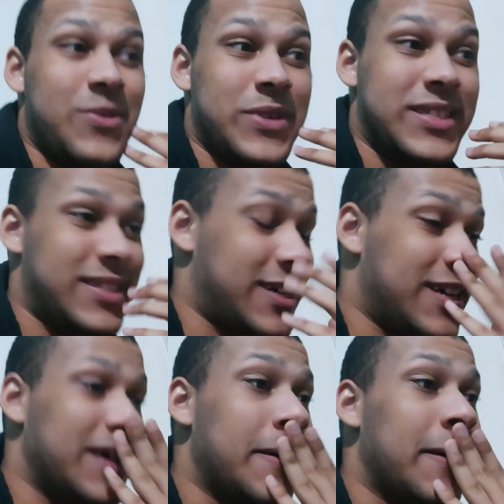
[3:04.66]
was
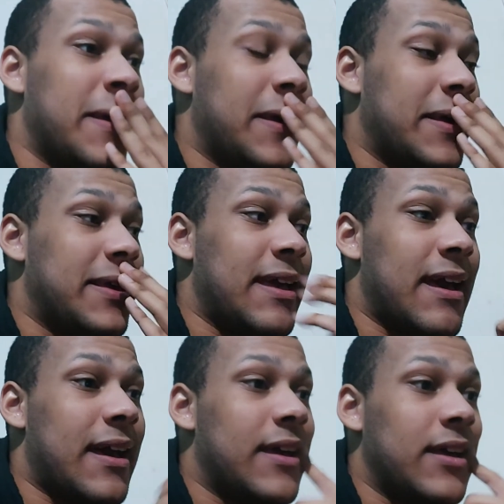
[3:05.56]

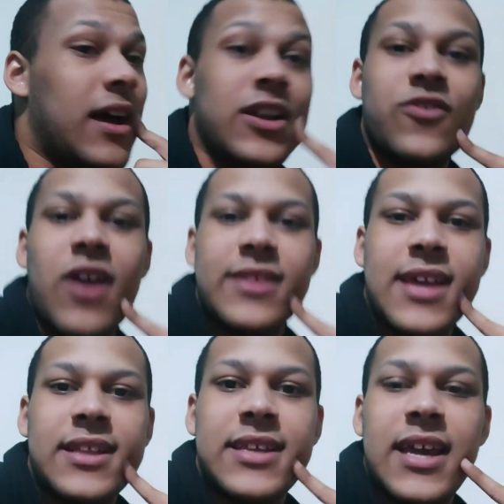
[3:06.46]
yeah, I cried
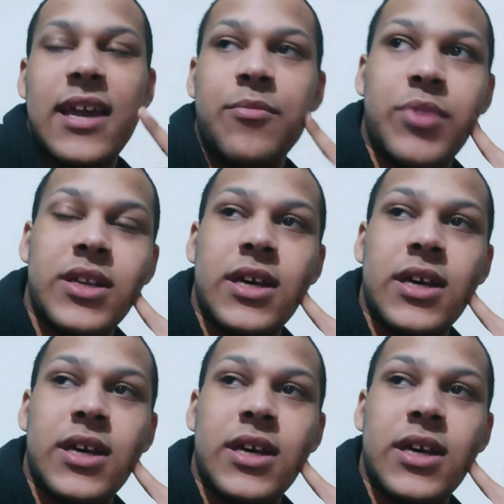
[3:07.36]
that day, but